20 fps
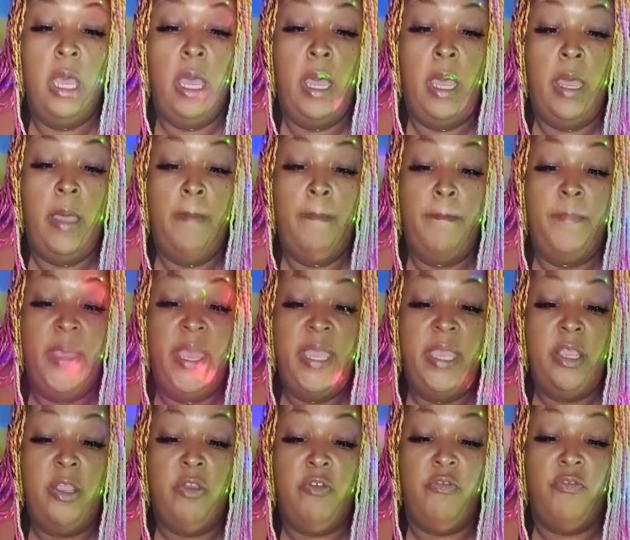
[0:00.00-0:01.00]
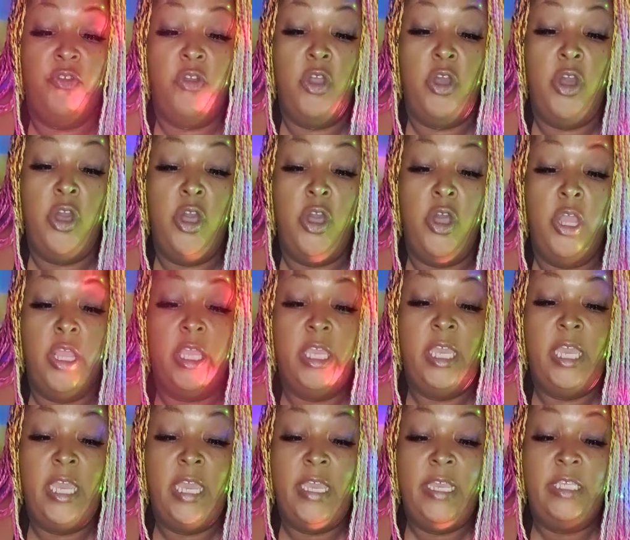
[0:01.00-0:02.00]
um, banker fraud
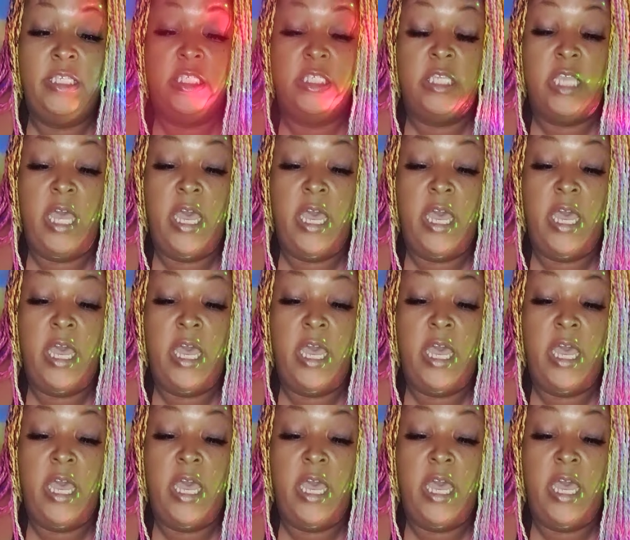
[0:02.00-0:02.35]
case,